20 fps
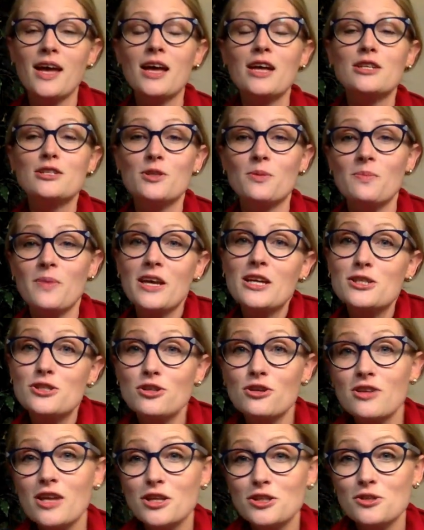So make
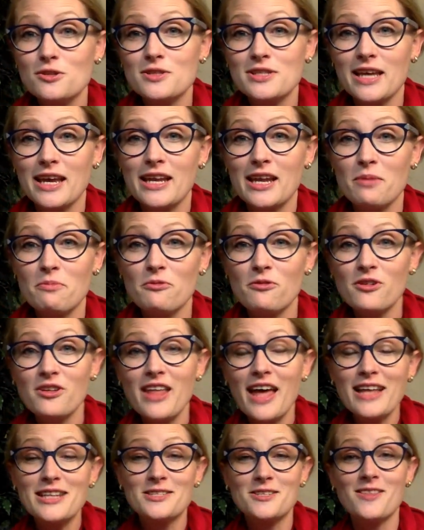sure that you sign up for
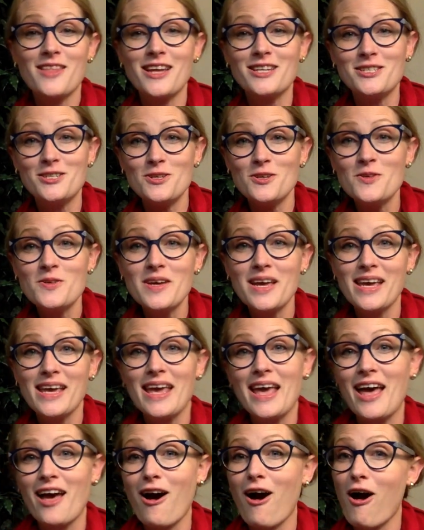that so that you can
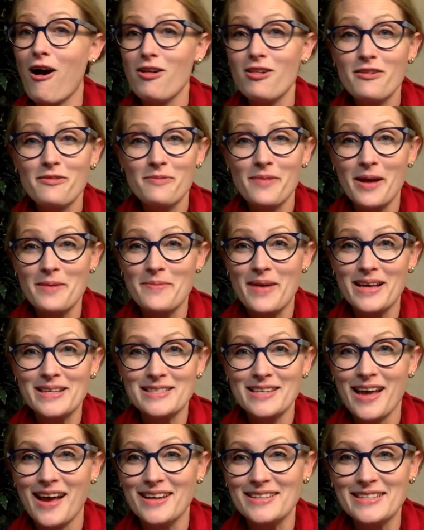get all of my
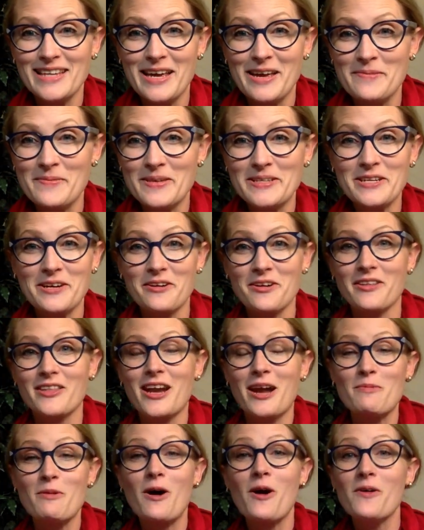best content and material that
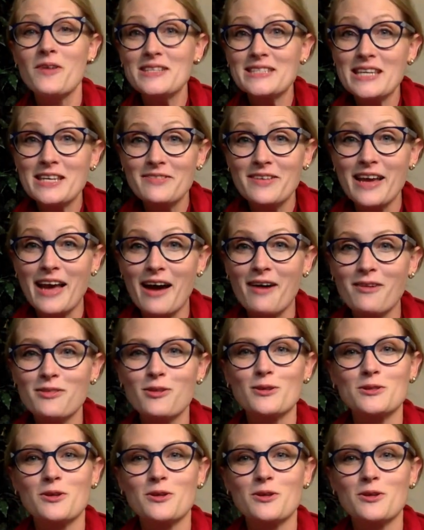I'm always giving out.